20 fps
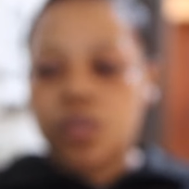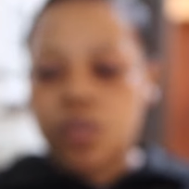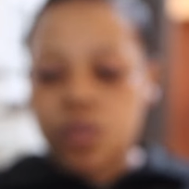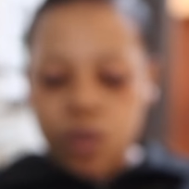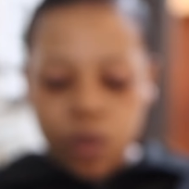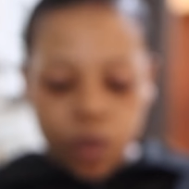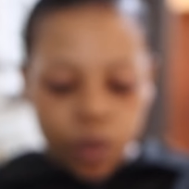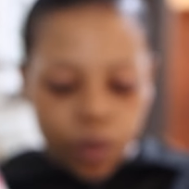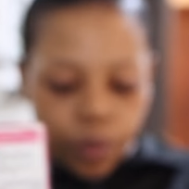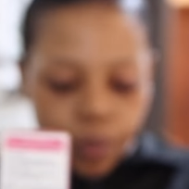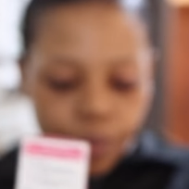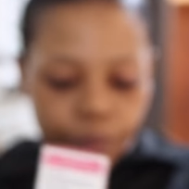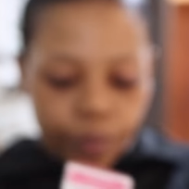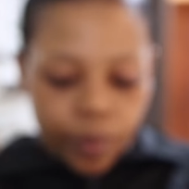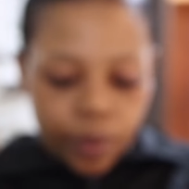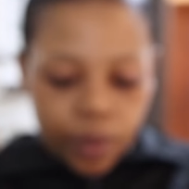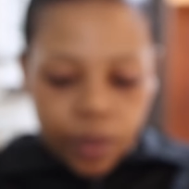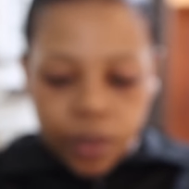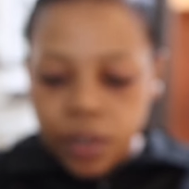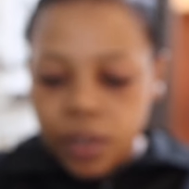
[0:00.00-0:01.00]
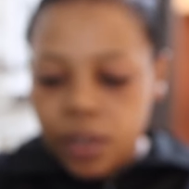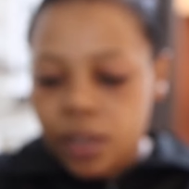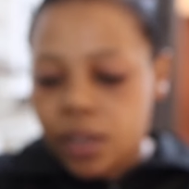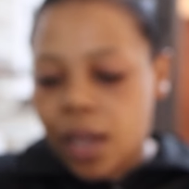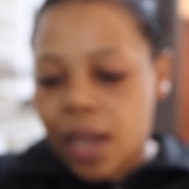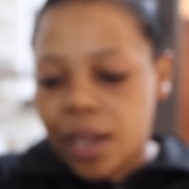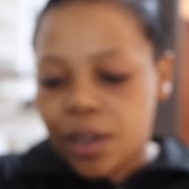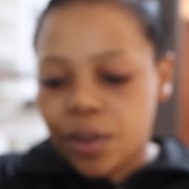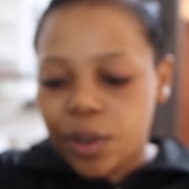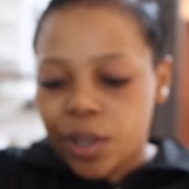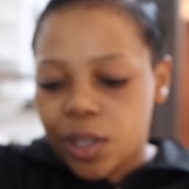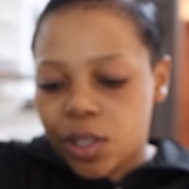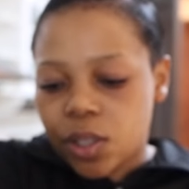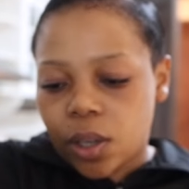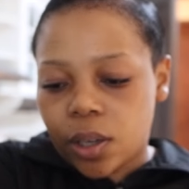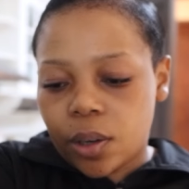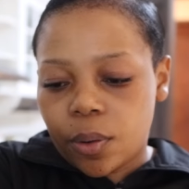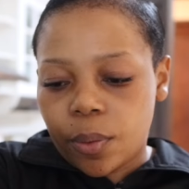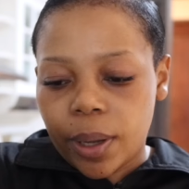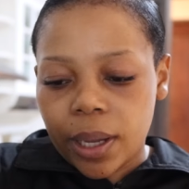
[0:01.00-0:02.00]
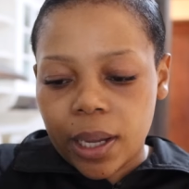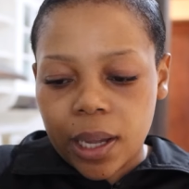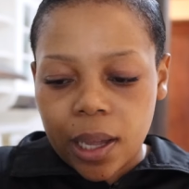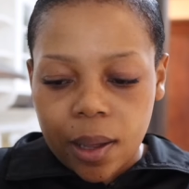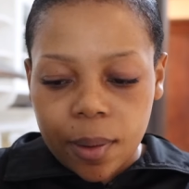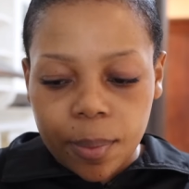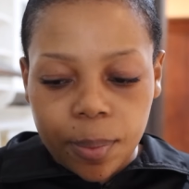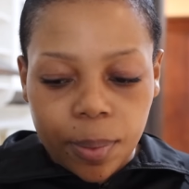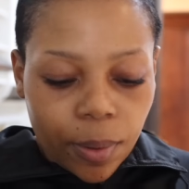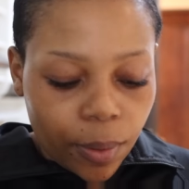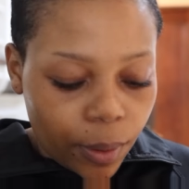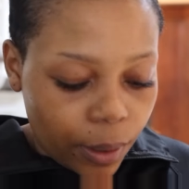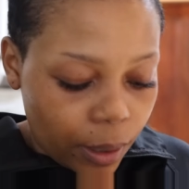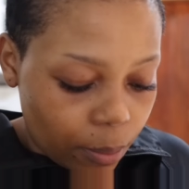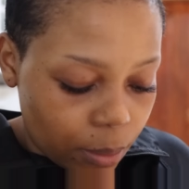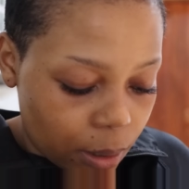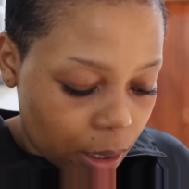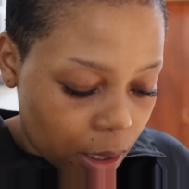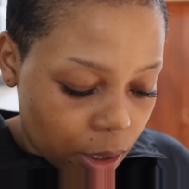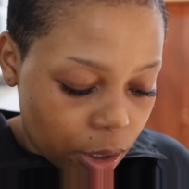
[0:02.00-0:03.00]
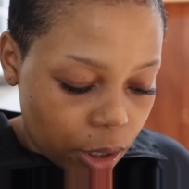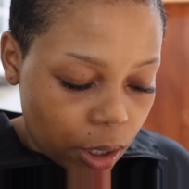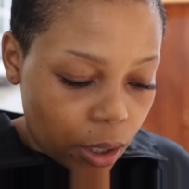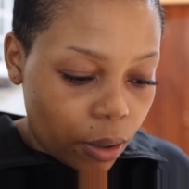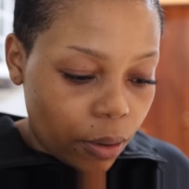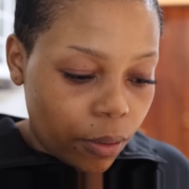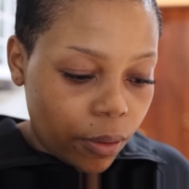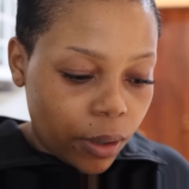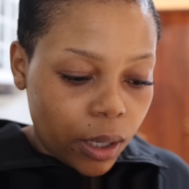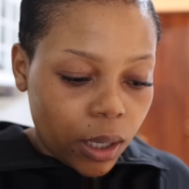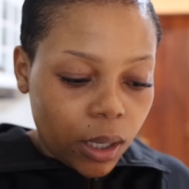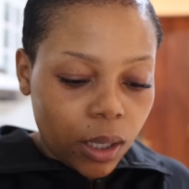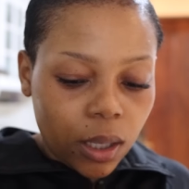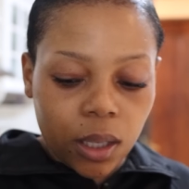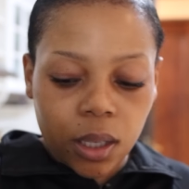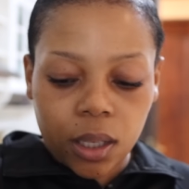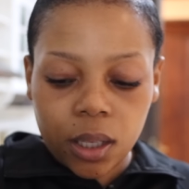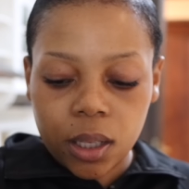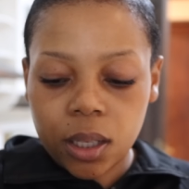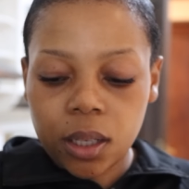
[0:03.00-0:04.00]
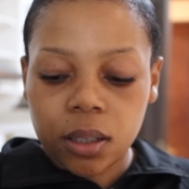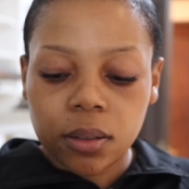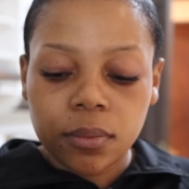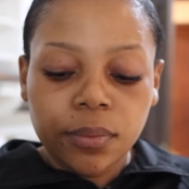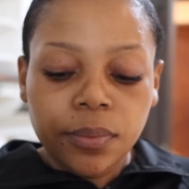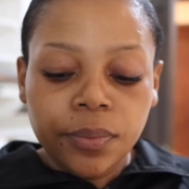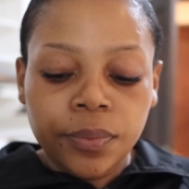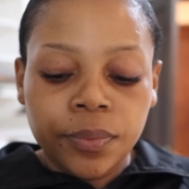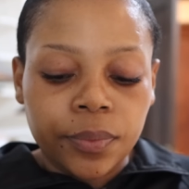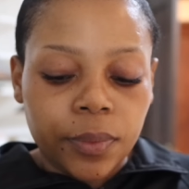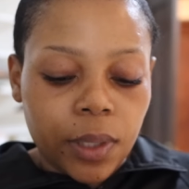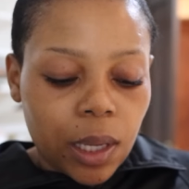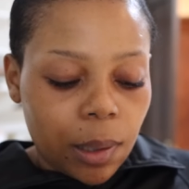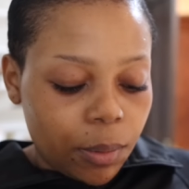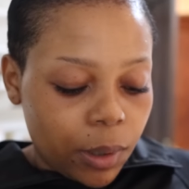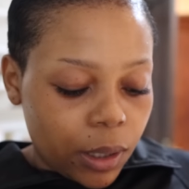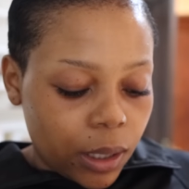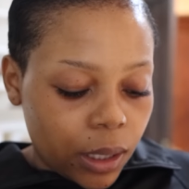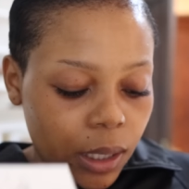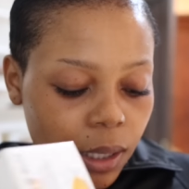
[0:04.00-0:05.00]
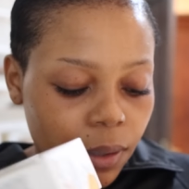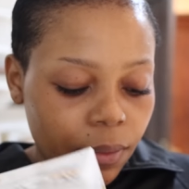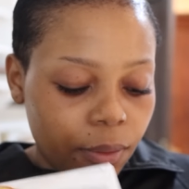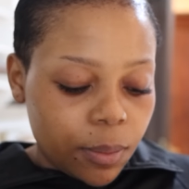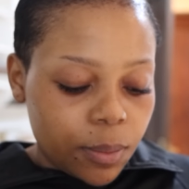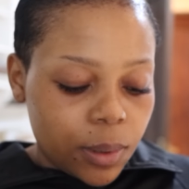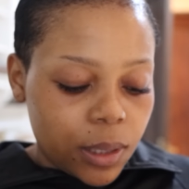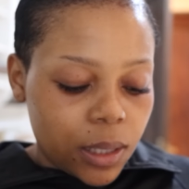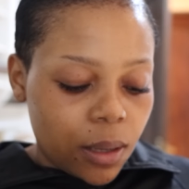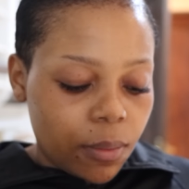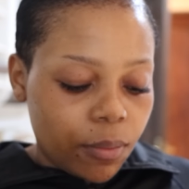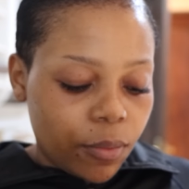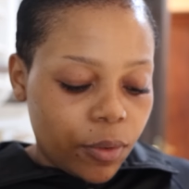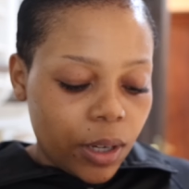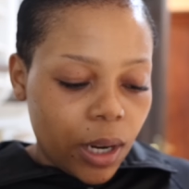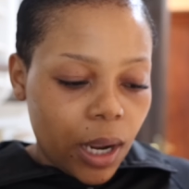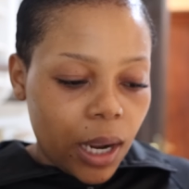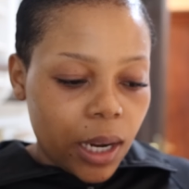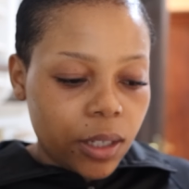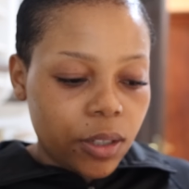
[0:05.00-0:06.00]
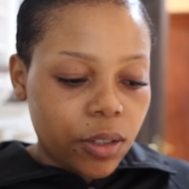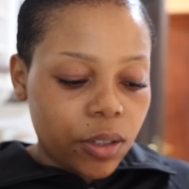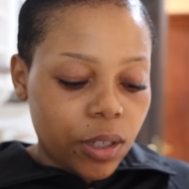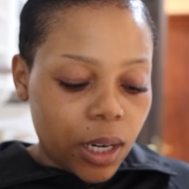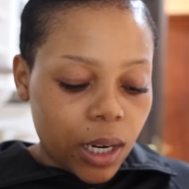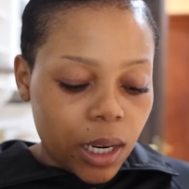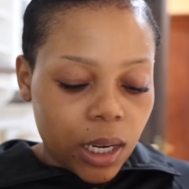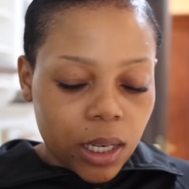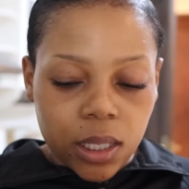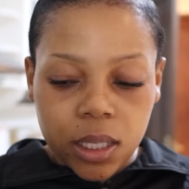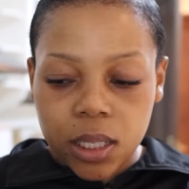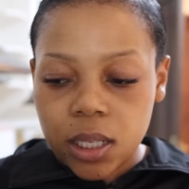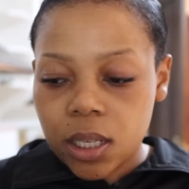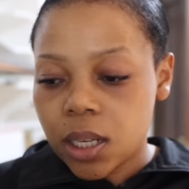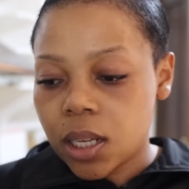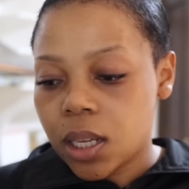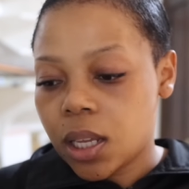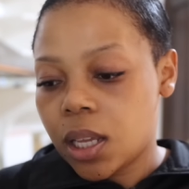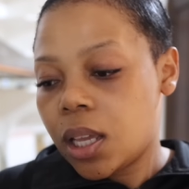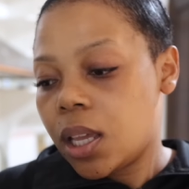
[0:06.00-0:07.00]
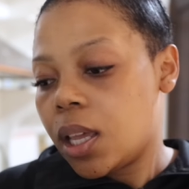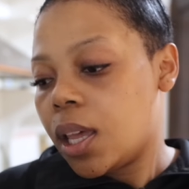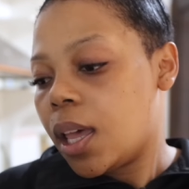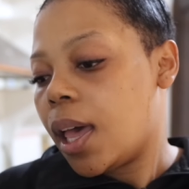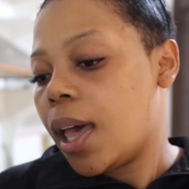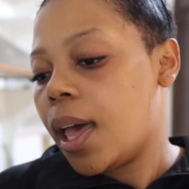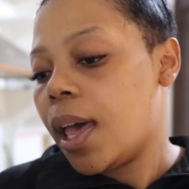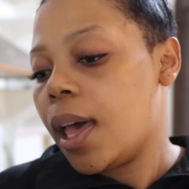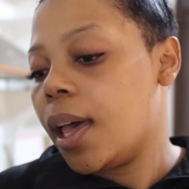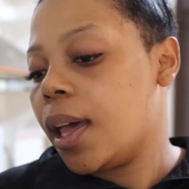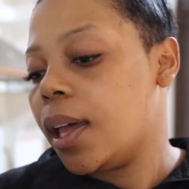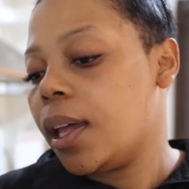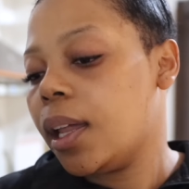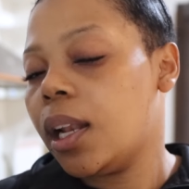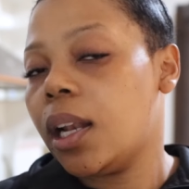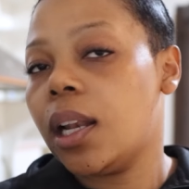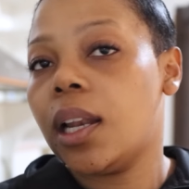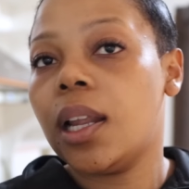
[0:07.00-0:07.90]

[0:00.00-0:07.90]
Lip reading: So I know he's gonna wake up when I'm done showering. I'm gonna give him some rehydrate and